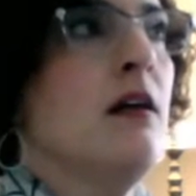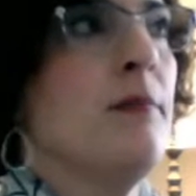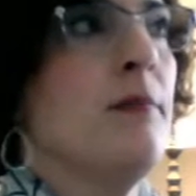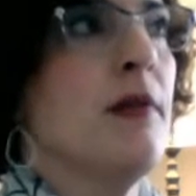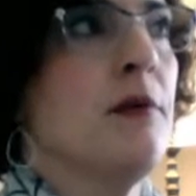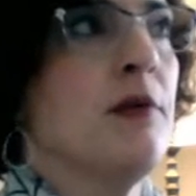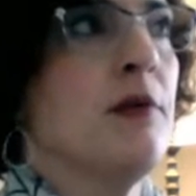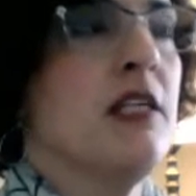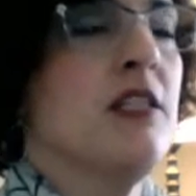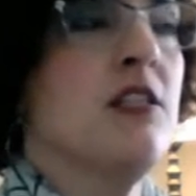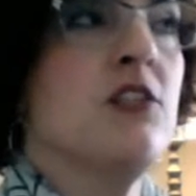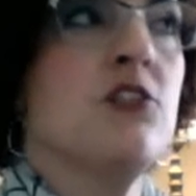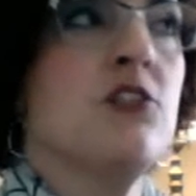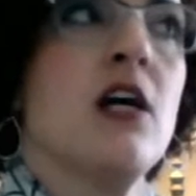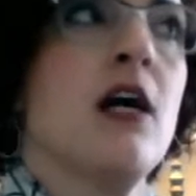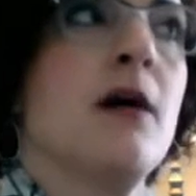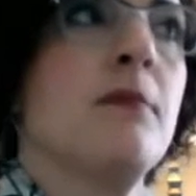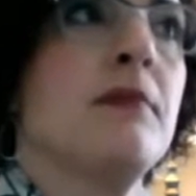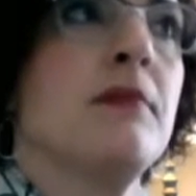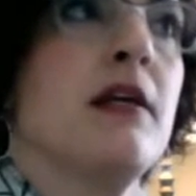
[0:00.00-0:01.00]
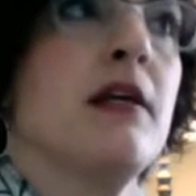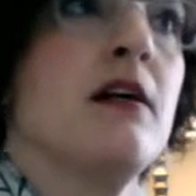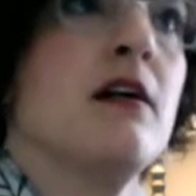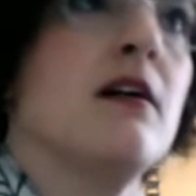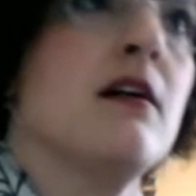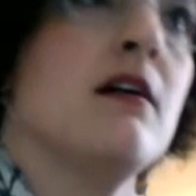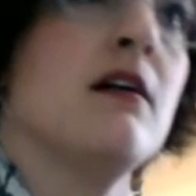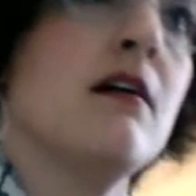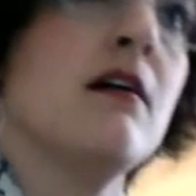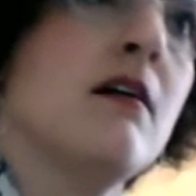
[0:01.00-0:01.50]
They were in the shop. They
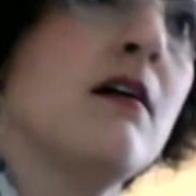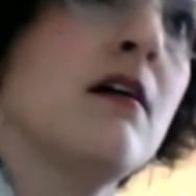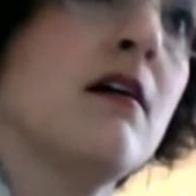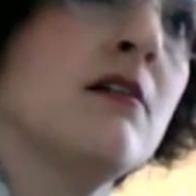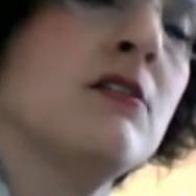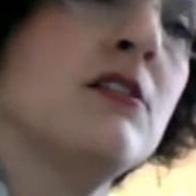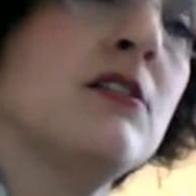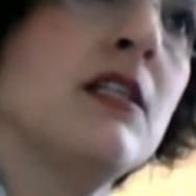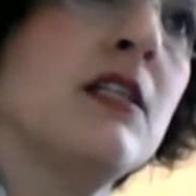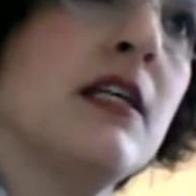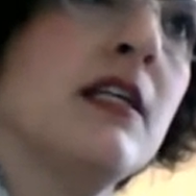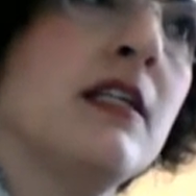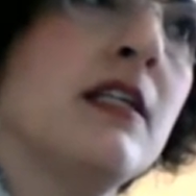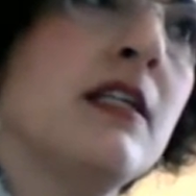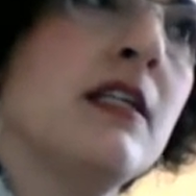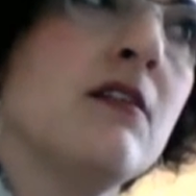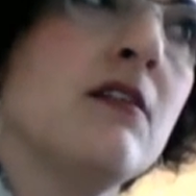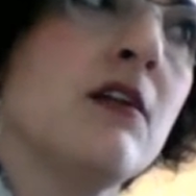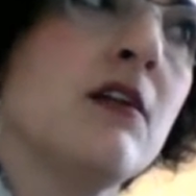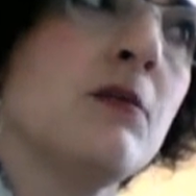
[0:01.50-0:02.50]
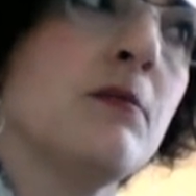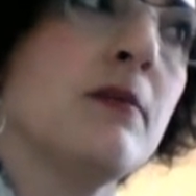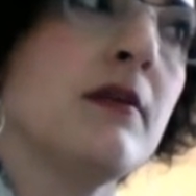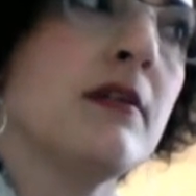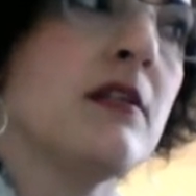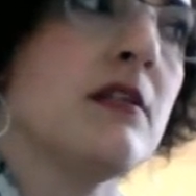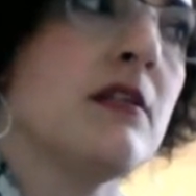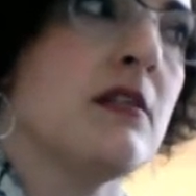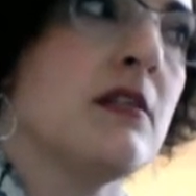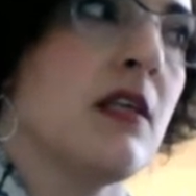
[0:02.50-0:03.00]
aren't any longer
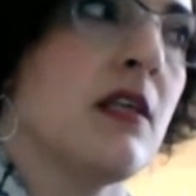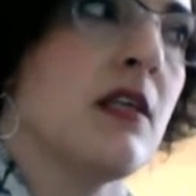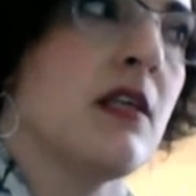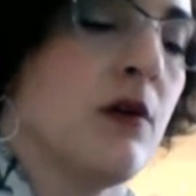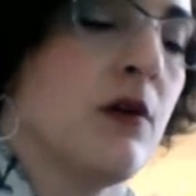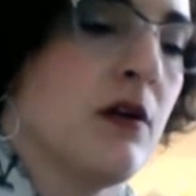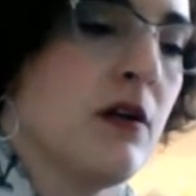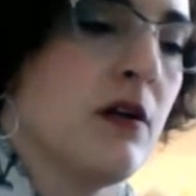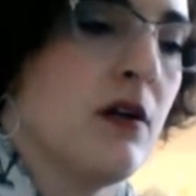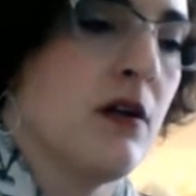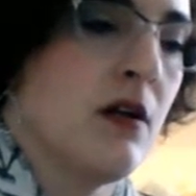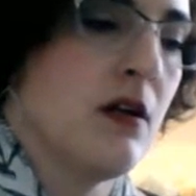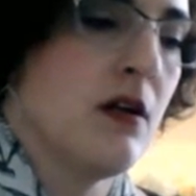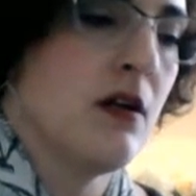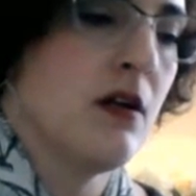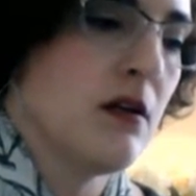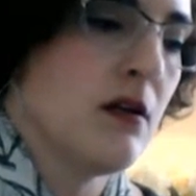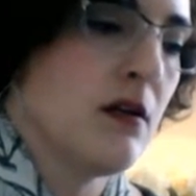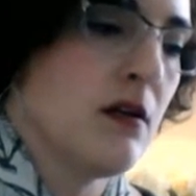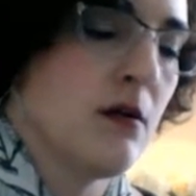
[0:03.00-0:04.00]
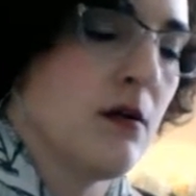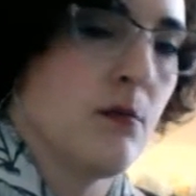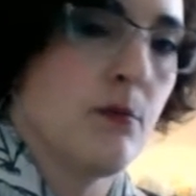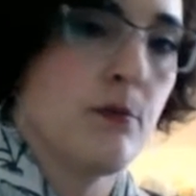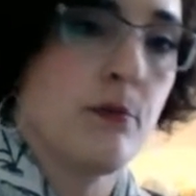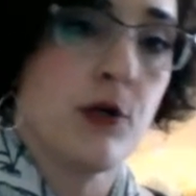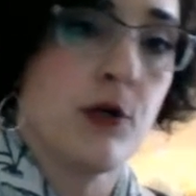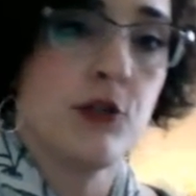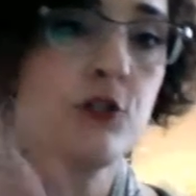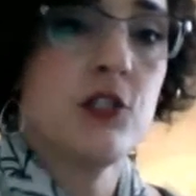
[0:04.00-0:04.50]
because they were
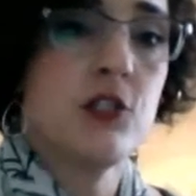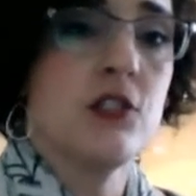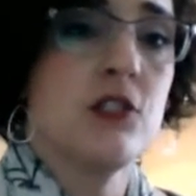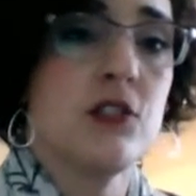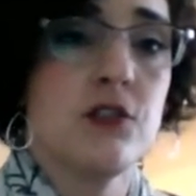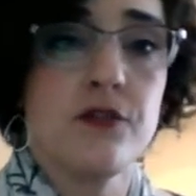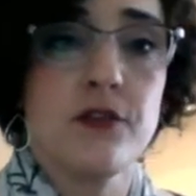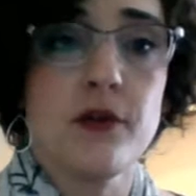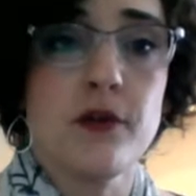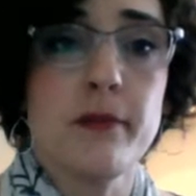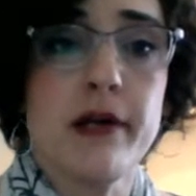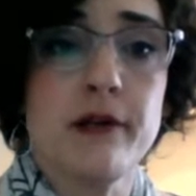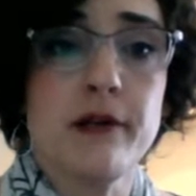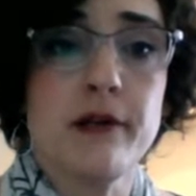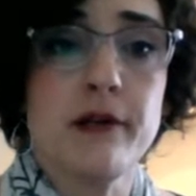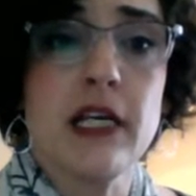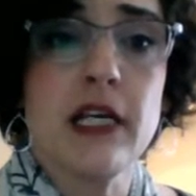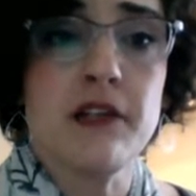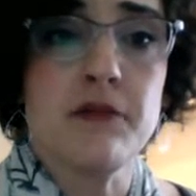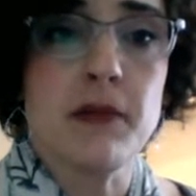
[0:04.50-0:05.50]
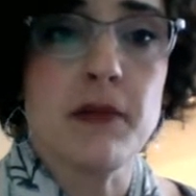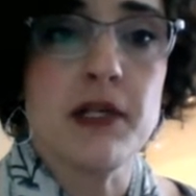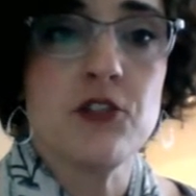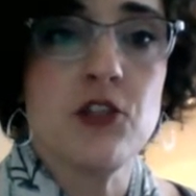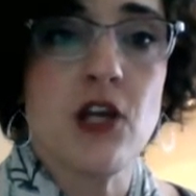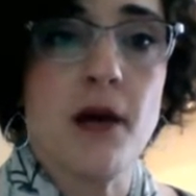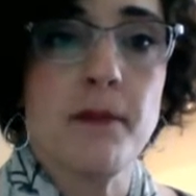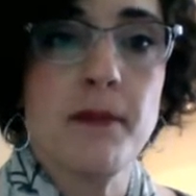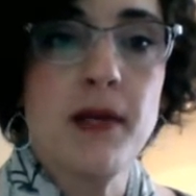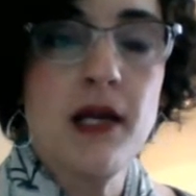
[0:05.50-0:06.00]
purchased from outside of my
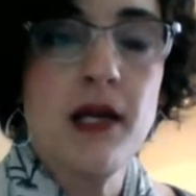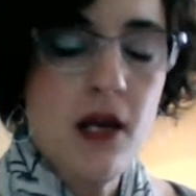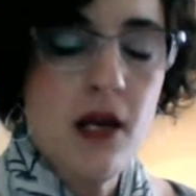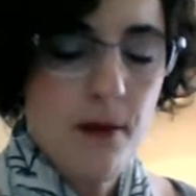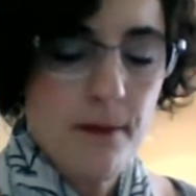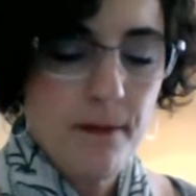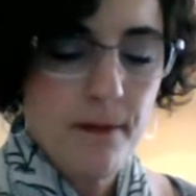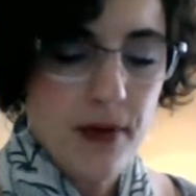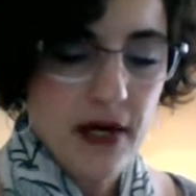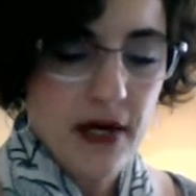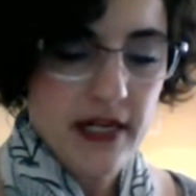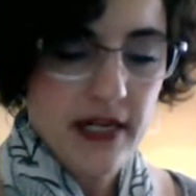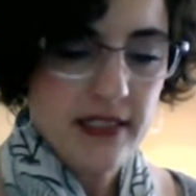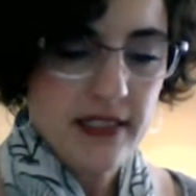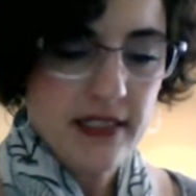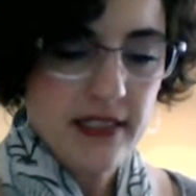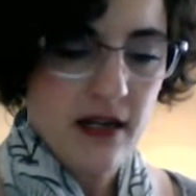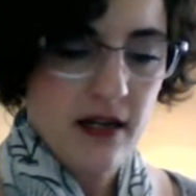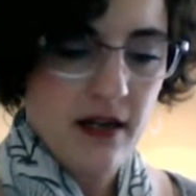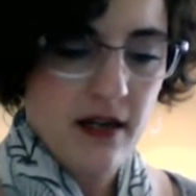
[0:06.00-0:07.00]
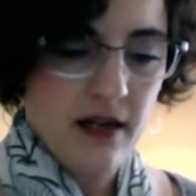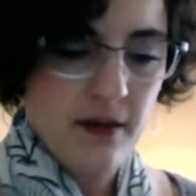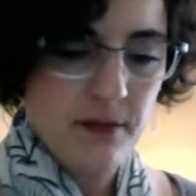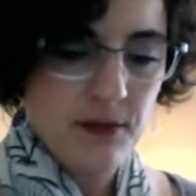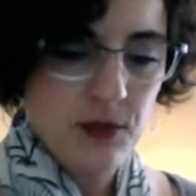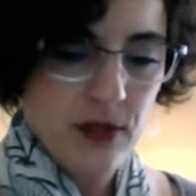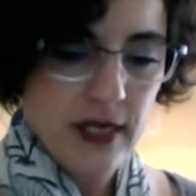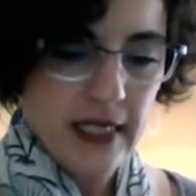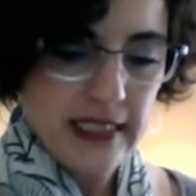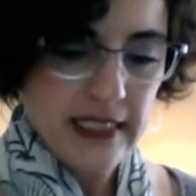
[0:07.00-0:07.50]
shop. But
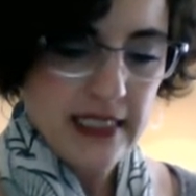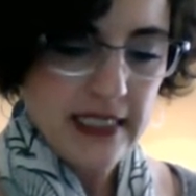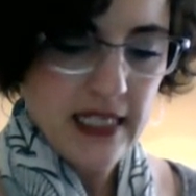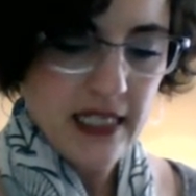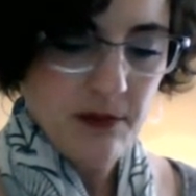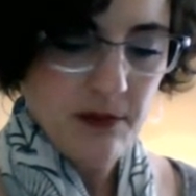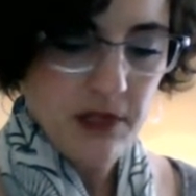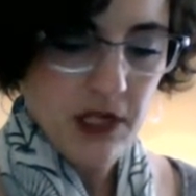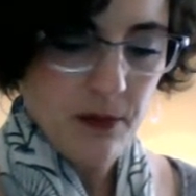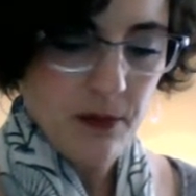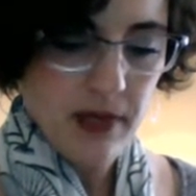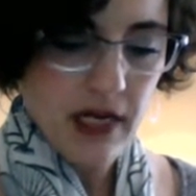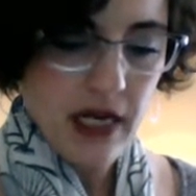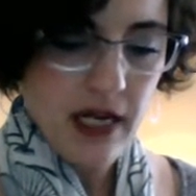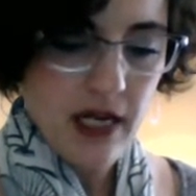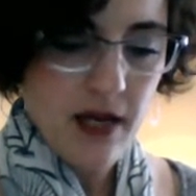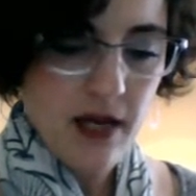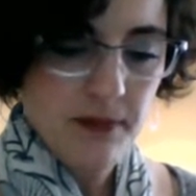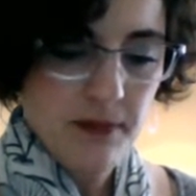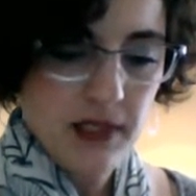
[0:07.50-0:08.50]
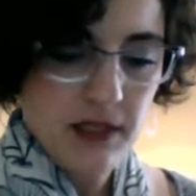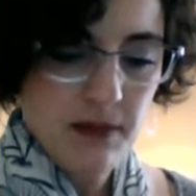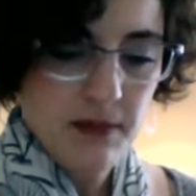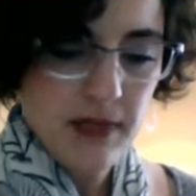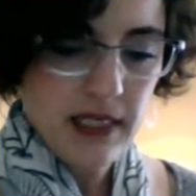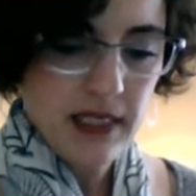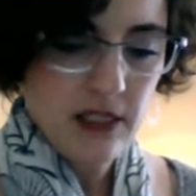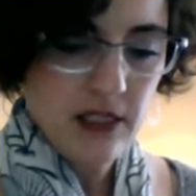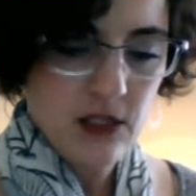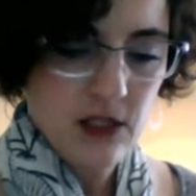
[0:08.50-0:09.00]
so I had to take them down. But I am going to
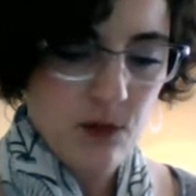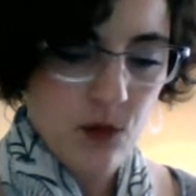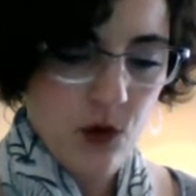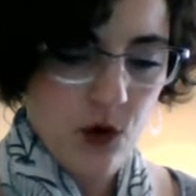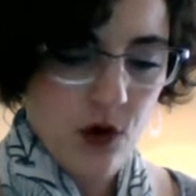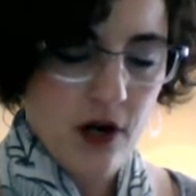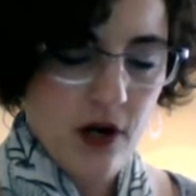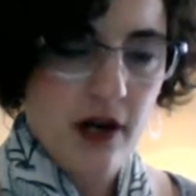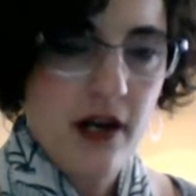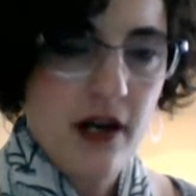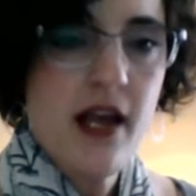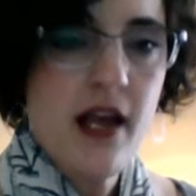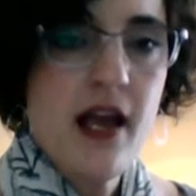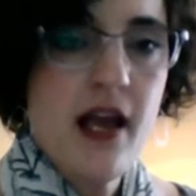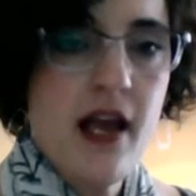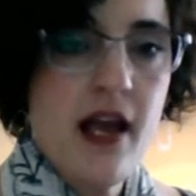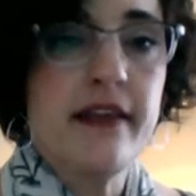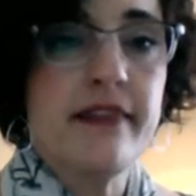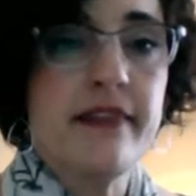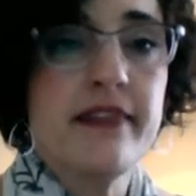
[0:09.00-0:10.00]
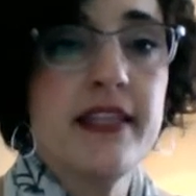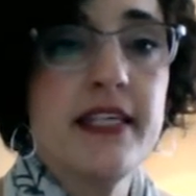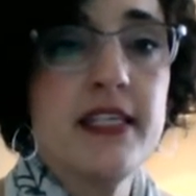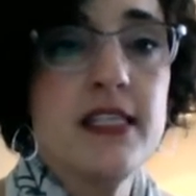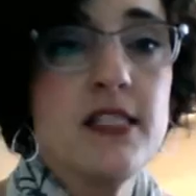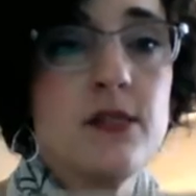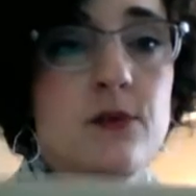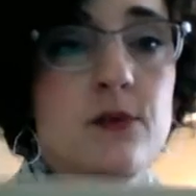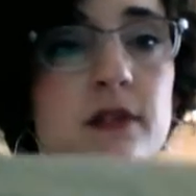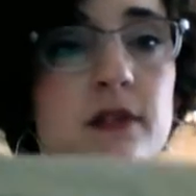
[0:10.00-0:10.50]
make some more. And
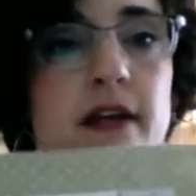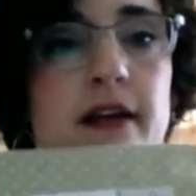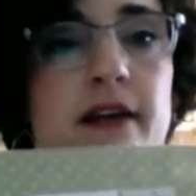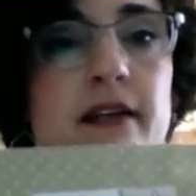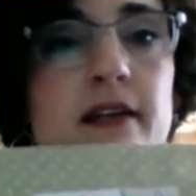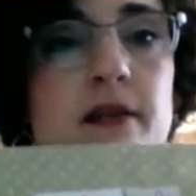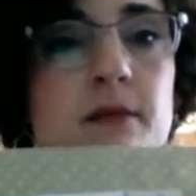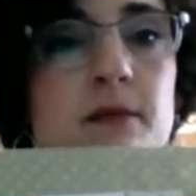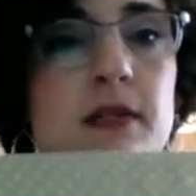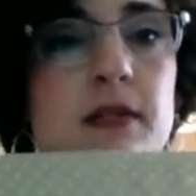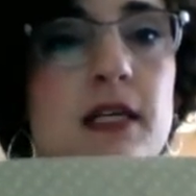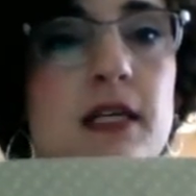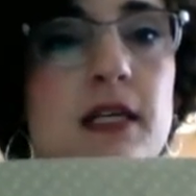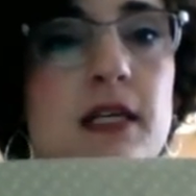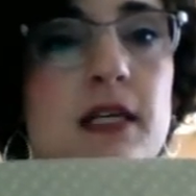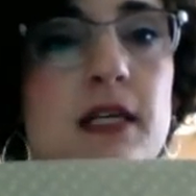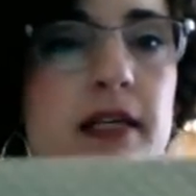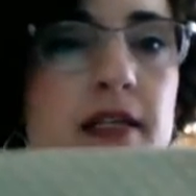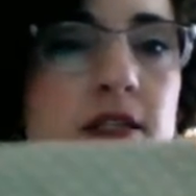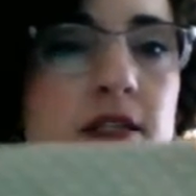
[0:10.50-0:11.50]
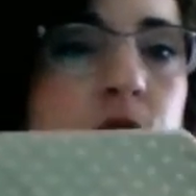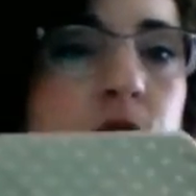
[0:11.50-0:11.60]
this one I am keeping.